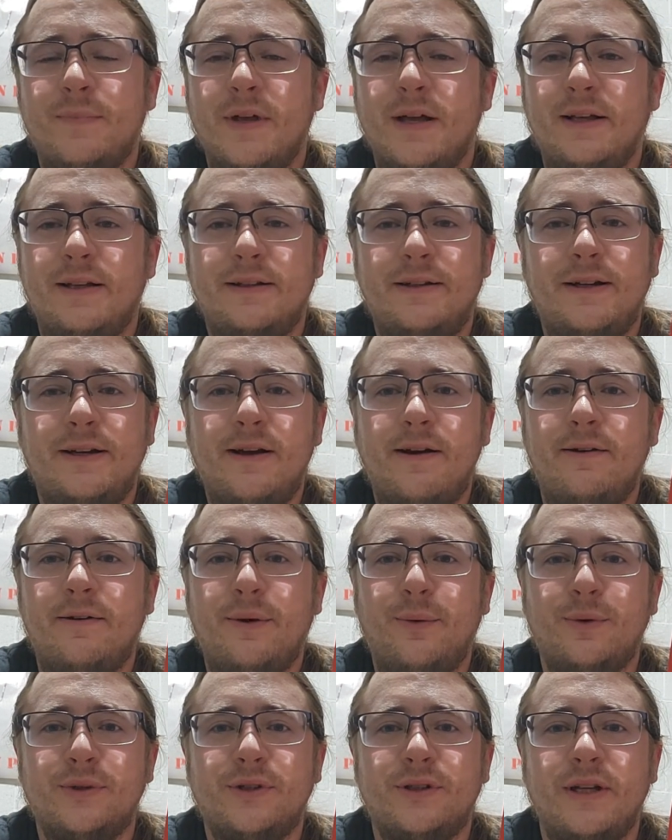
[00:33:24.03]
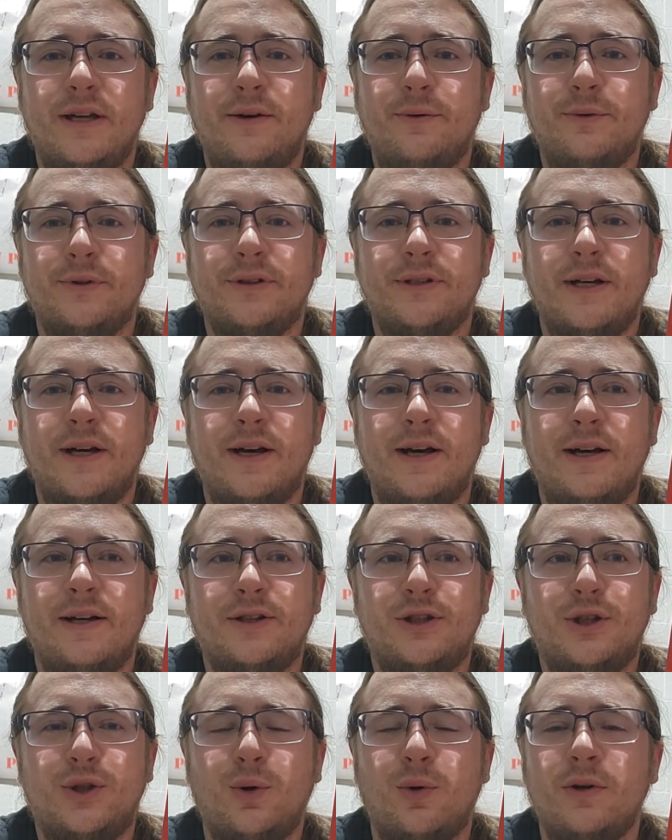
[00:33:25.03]
It
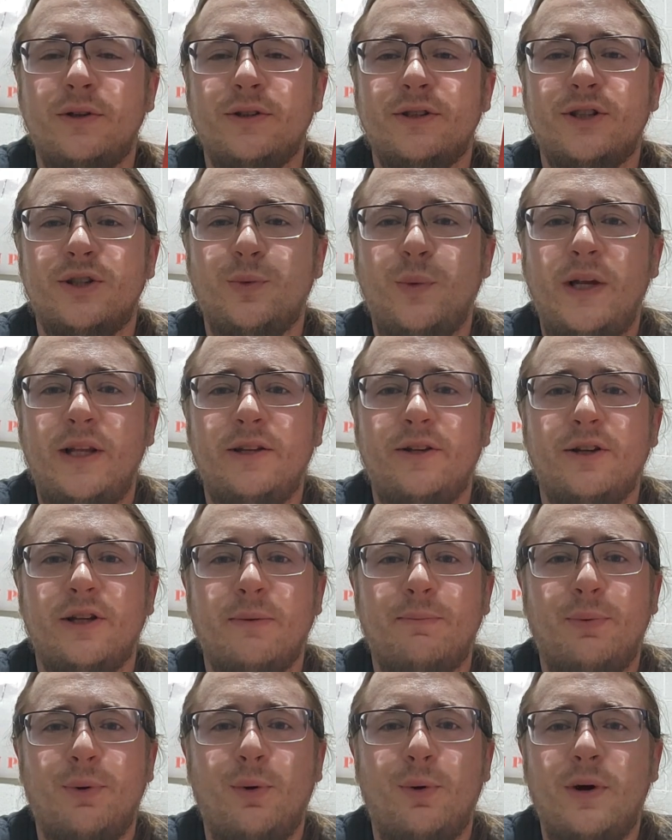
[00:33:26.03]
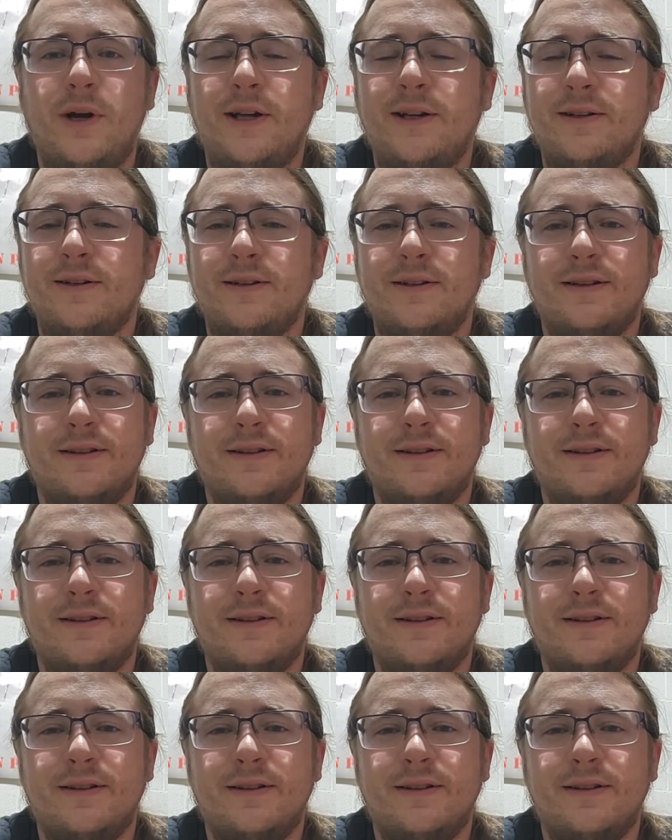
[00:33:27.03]
was short and sweet and to the point.